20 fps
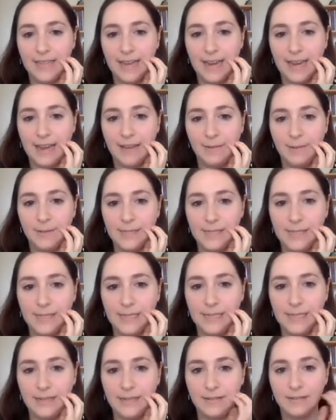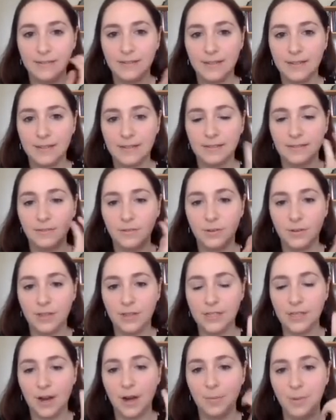that I was seeing this or
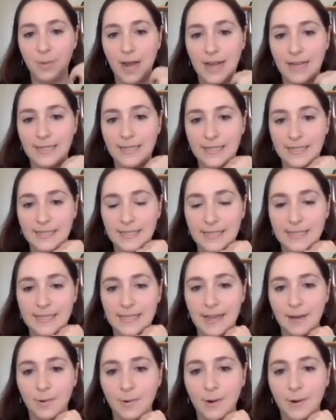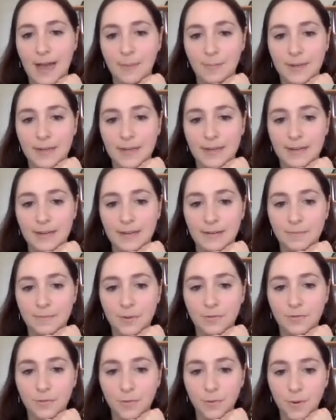these art practices that were happening
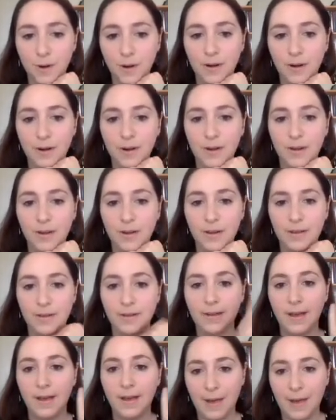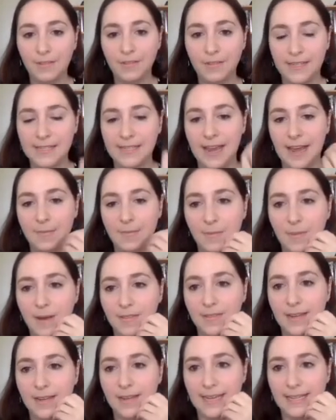before about this time,
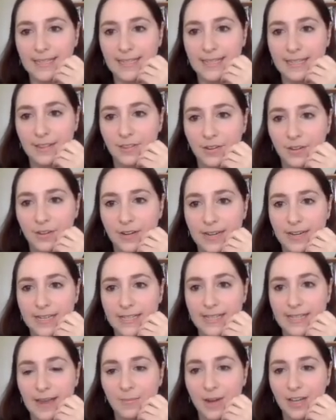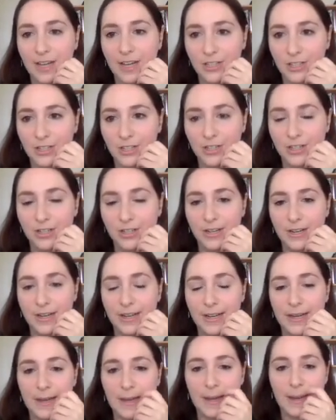about the 1930s. I'm not sure
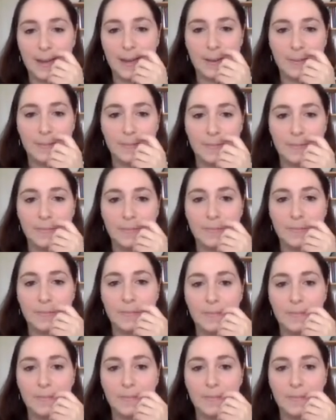um,